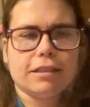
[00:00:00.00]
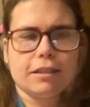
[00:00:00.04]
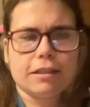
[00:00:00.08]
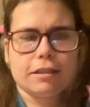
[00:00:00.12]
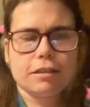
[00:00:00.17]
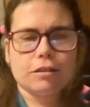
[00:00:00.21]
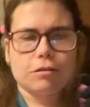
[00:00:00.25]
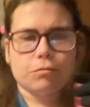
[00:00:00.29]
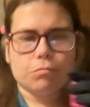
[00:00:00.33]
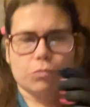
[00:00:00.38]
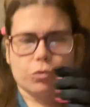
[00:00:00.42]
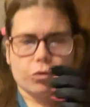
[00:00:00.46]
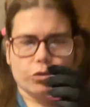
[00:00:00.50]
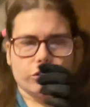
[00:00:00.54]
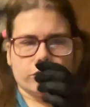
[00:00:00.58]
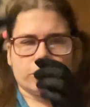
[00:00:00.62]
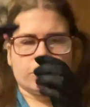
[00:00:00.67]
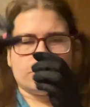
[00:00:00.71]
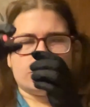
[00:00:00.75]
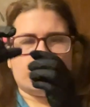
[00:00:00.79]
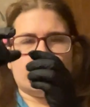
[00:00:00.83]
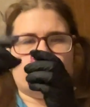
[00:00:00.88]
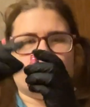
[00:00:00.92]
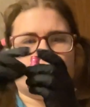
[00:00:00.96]
is
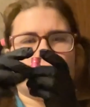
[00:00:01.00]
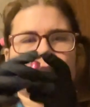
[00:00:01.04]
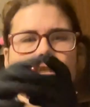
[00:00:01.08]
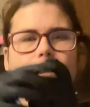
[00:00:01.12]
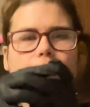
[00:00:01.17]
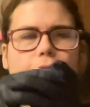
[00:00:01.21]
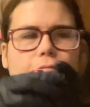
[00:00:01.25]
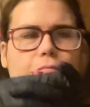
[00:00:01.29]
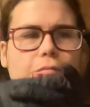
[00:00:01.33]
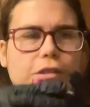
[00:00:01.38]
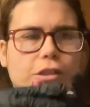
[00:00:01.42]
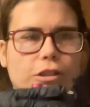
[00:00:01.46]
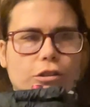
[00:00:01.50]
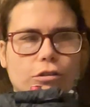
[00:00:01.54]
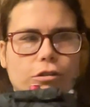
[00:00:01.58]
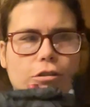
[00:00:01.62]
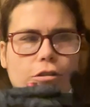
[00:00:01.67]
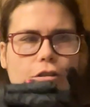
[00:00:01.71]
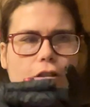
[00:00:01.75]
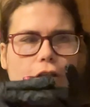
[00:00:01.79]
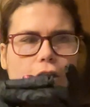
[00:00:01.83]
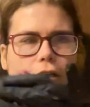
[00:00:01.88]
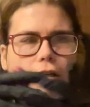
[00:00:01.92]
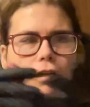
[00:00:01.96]
more when it comes to
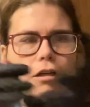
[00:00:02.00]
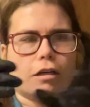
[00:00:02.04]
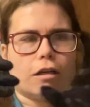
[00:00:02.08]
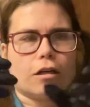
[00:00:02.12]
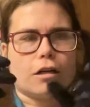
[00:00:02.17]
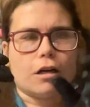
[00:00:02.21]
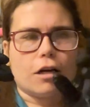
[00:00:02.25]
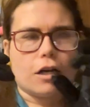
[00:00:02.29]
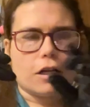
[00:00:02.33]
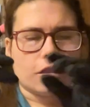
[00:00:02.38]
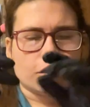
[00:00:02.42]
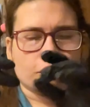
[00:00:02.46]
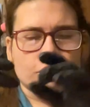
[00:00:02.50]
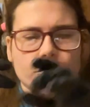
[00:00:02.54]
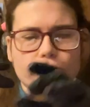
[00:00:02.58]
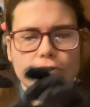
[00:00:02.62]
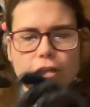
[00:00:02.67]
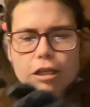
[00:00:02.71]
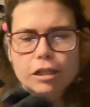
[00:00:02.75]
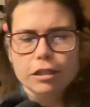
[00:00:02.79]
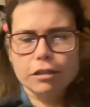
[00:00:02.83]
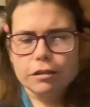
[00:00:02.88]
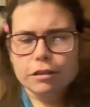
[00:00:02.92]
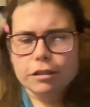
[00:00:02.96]
the
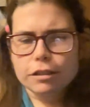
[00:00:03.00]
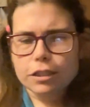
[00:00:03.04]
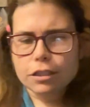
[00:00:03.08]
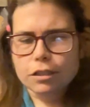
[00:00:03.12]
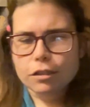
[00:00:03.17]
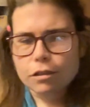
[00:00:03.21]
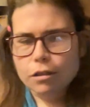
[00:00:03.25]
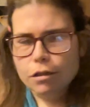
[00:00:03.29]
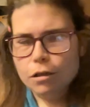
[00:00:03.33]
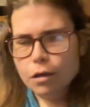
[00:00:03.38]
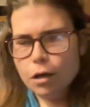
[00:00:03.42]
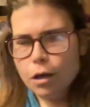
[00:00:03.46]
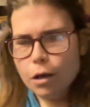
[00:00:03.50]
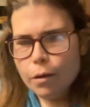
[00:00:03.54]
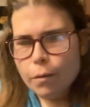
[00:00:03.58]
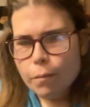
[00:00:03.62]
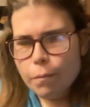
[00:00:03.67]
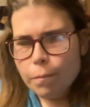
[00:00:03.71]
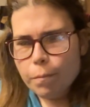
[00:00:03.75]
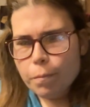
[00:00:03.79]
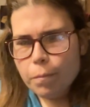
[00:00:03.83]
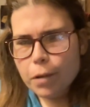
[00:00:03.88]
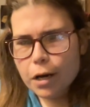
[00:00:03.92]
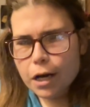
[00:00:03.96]
colorant,
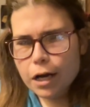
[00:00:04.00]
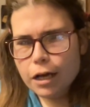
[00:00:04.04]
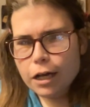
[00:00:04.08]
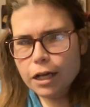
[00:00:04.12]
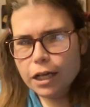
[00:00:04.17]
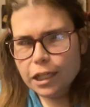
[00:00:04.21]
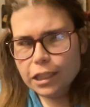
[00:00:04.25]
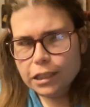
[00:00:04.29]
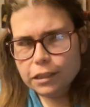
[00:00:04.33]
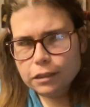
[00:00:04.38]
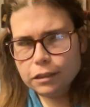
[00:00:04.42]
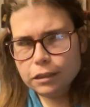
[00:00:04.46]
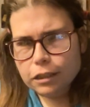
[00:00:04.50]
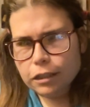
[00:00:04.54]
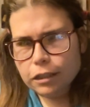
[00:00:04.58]
but